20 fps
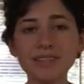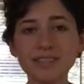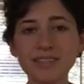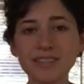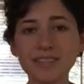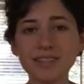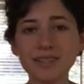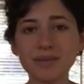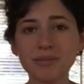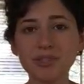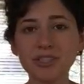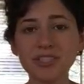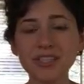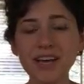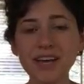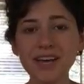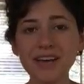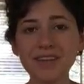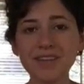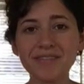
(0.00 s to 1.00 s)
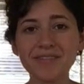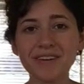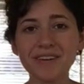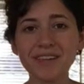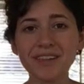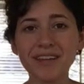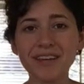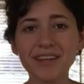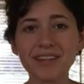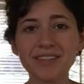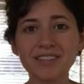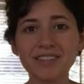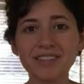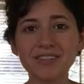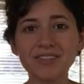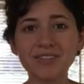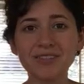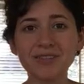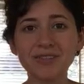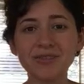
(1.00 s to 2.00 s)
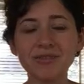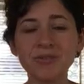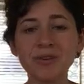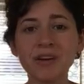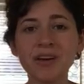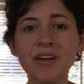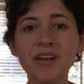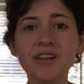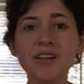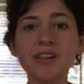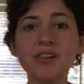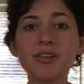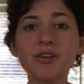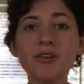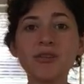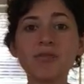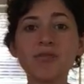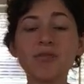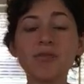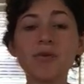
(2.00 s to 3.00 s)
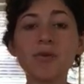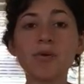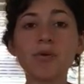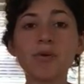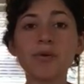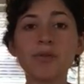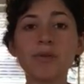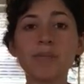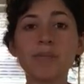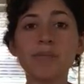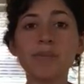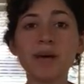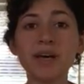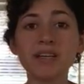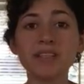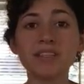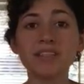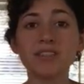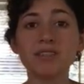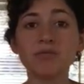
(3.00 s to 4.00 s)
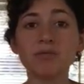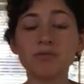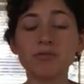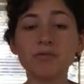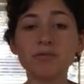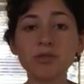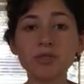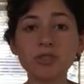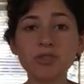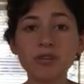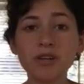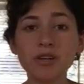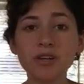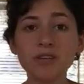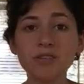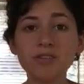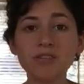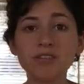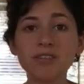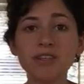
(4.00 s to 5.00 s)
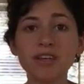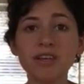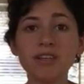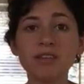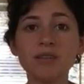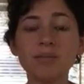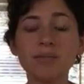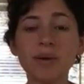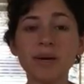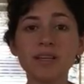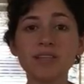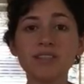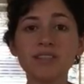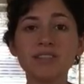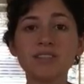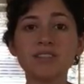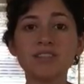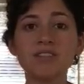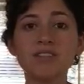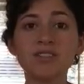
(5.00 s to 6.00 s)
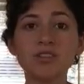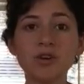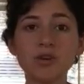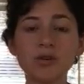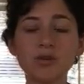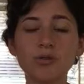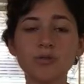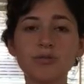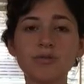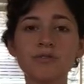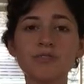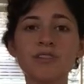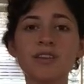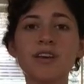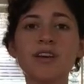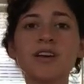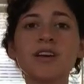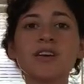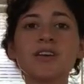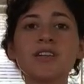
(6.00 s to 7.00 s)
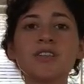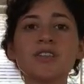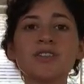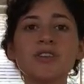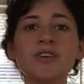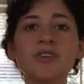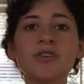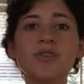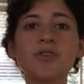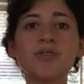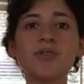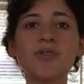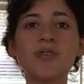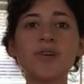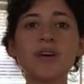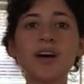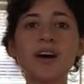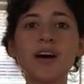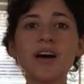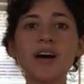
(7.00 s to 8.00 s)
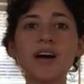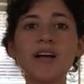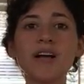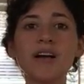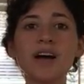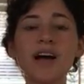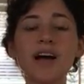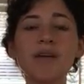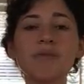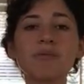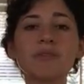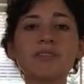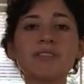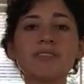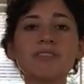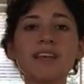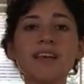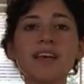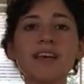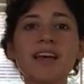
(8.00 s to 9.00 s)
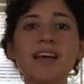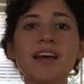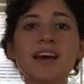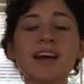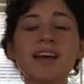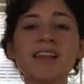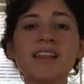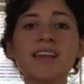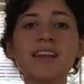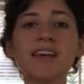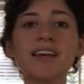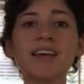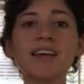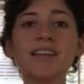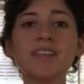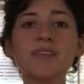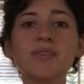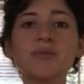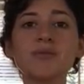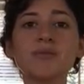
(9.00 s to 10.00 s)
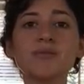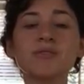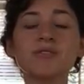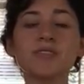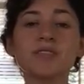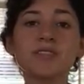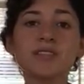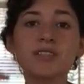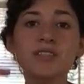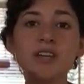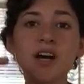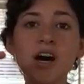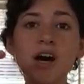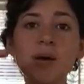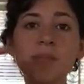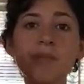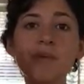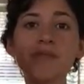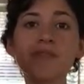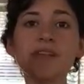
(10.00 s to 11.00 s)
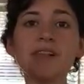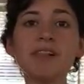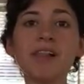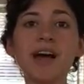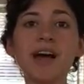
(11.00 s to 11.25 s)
Since I'm a chef, I like to look for the best refrigerators and the best stoves. So I would say I like those top of the